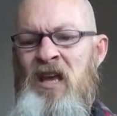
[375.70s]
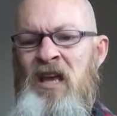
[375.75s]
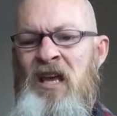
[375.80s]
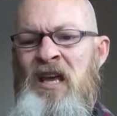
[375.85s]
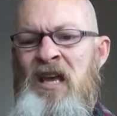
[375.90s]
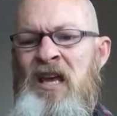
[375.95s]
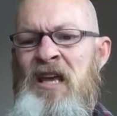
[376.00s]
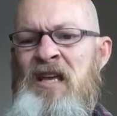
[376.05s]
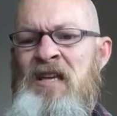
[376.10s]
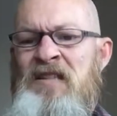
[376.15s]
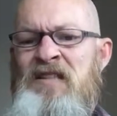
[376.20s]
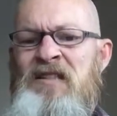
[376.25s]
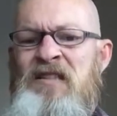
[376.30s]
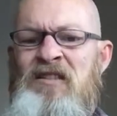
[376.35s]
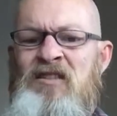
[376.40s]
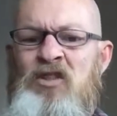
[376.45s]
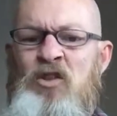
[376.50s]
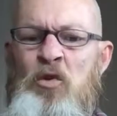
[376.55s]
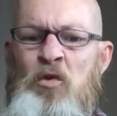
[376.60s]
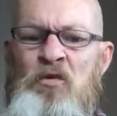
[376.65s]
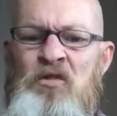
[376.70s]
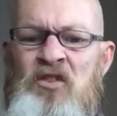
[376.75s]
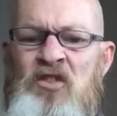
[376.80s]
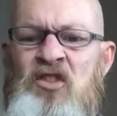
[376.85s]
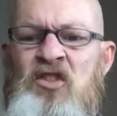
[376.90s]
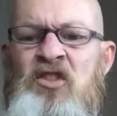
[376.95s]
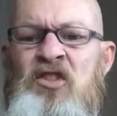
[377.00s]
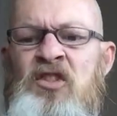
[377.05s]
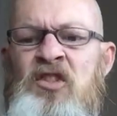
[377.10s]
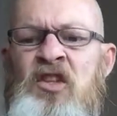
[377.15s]
It is to a
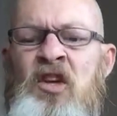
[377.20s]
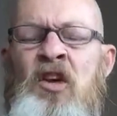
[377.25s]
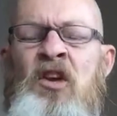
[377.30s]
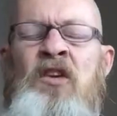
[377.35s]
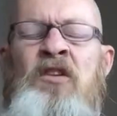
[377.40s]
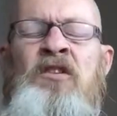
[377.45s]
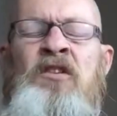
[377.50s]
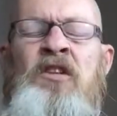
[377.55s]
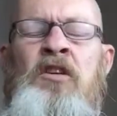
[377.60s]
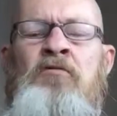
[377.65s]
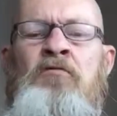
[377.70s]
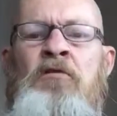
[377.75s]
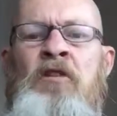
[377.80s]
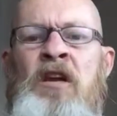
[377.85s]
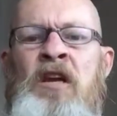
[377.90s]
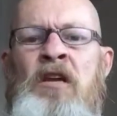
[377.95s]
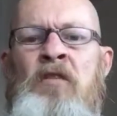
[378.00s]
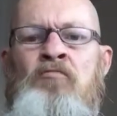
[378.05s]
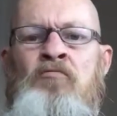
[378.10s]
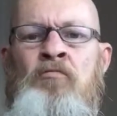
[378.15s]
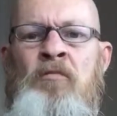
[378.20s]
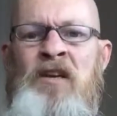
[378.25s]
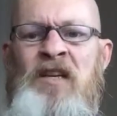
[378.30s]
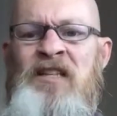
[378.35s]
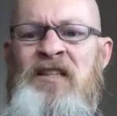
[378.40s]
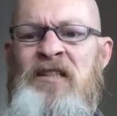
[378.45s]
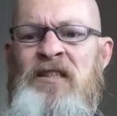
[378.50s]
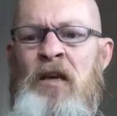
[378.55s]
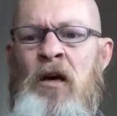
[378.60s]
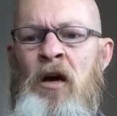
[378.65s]
certain degree
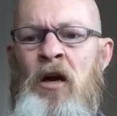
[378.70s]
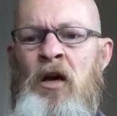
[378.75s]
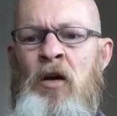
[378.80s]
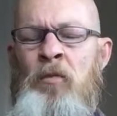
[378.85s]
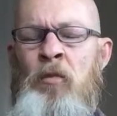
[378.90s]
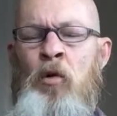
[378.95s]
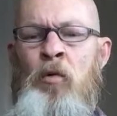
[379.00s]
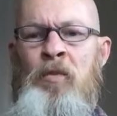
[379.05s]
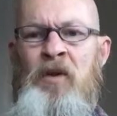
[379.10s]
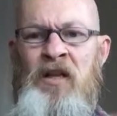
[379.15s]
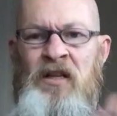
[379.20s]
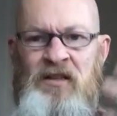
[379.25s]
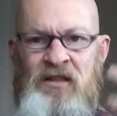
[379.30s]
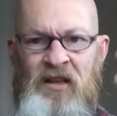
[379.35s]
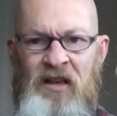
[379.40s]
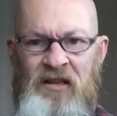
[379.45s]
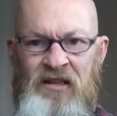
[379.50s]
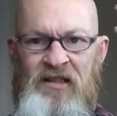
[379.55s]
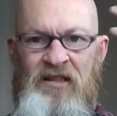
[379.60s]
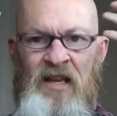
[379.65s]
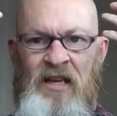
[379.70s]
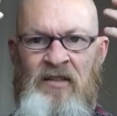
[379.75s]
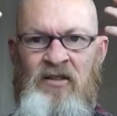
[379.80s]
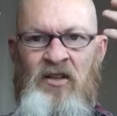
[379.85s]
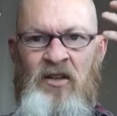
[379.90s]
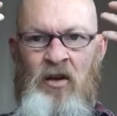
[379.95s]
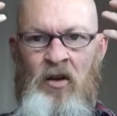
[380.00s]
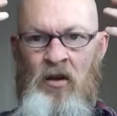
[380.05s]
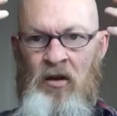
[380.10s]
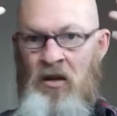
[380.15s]
restylable, but it does tend
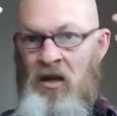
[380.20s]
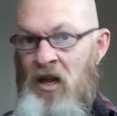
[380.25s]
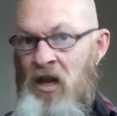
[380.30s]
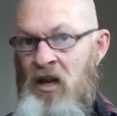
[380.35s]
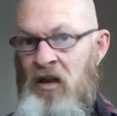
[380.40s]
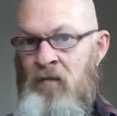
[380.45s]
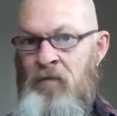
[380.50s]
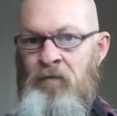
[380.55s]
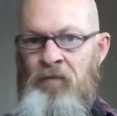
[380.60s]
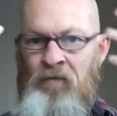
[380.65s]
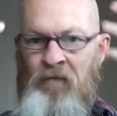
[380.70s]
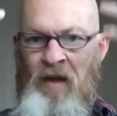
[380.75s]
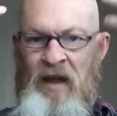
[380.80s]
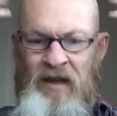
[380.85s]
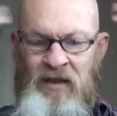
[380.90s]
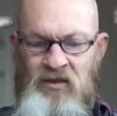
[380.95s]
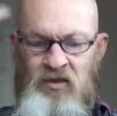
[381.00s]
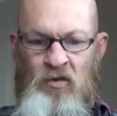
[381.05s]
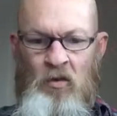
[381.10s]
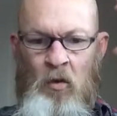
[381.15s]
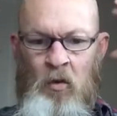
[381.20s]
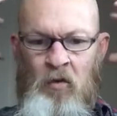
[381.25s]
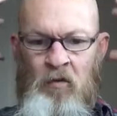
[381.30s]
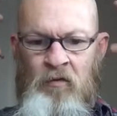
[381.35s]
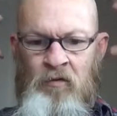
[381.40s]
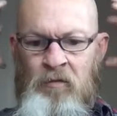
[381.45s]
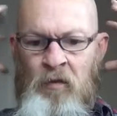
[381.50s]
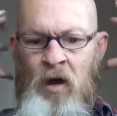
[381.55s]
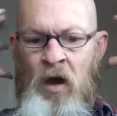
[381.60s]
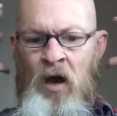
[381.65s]
to lock in that sort
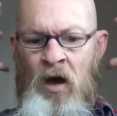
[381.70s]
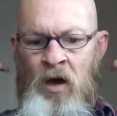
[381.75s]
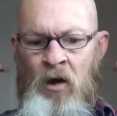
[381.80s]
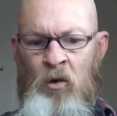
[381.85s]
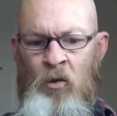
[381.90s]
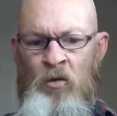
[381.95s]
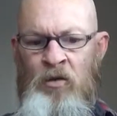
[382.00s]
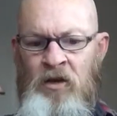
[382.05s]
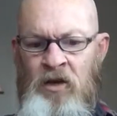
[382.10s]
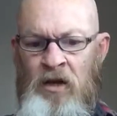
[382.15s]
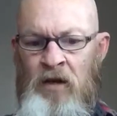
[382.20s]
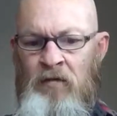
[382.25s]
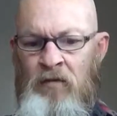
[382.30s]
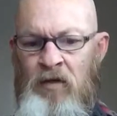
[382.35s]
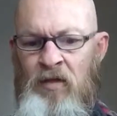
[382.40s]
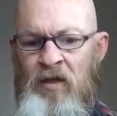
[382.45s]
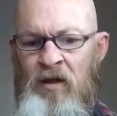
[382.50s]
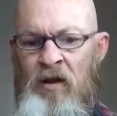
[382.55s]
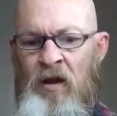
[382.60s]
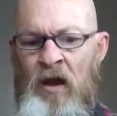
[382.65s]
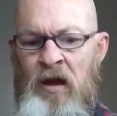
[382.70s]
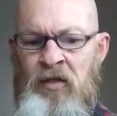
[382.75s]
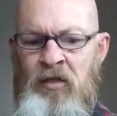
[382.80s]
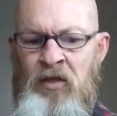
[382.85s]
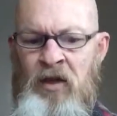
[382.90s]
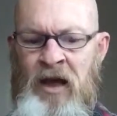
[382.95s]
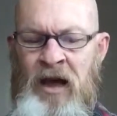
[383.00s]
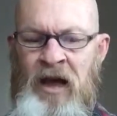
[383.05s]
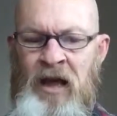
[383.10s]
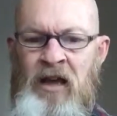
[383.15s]
of hold and everything like
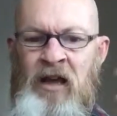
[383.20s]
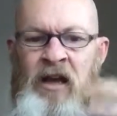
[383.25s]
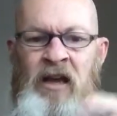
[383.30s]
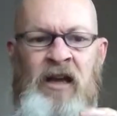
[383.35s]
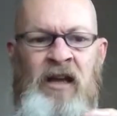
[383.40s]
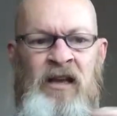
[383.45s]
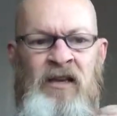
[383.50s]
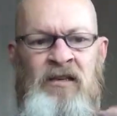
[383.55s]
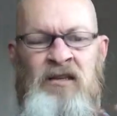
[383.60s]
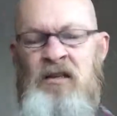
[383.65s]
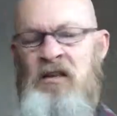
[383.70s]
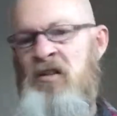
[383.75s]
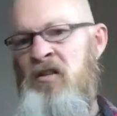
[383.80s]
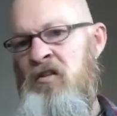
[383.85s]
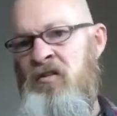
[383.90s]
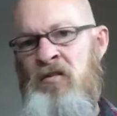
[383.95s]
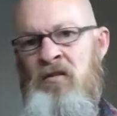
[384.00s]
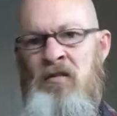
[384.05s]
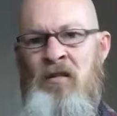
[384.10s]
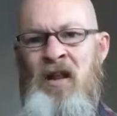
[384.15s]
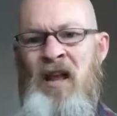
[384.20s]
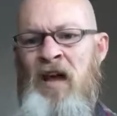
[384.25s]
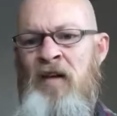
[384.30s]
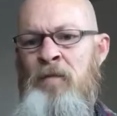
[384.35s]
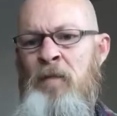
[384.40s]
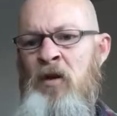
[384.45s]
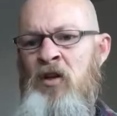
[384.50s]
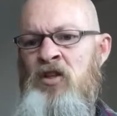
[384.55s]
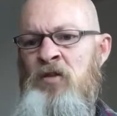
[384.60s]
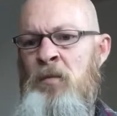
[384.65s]
that, and it doesn't
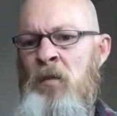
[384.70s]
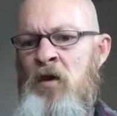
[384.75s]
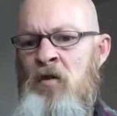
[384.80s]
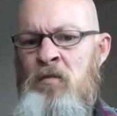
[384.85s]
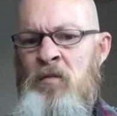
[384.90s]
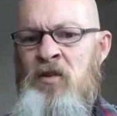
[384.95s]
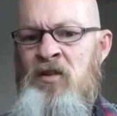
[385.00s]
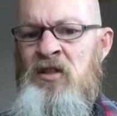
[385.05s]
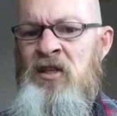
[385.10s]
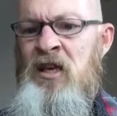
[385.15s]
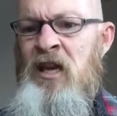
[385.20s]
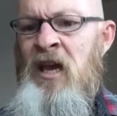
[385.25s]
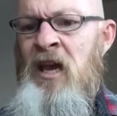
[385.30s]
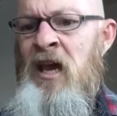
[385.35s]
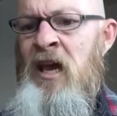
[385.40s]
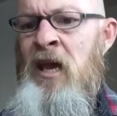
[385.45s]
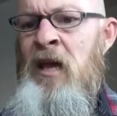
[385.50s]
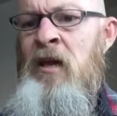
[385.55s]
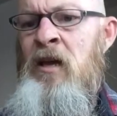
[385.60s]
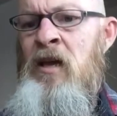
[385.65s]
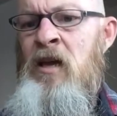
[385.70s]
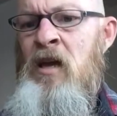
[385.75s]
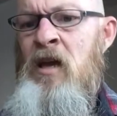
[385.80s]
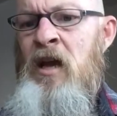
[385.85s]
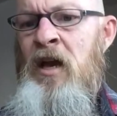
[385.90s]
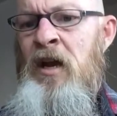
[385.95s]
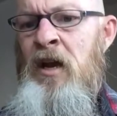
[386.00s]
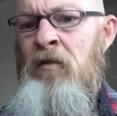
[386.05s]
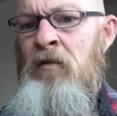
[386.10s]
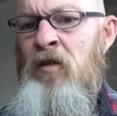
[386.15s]
have much movement to your hair
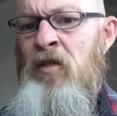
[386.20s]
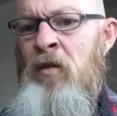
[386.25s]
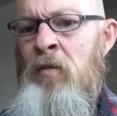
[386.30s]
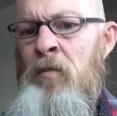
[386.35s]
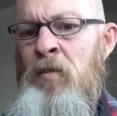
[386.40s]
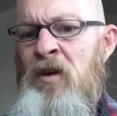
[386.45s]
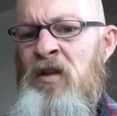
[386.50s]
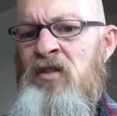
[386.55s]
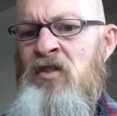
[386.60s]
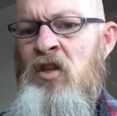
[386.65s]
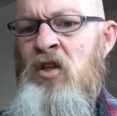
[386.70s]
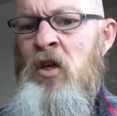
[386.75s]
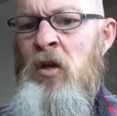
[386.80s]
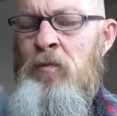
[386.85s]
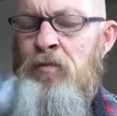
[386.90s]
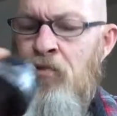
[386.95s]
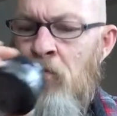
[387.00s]
and everything, but it's a good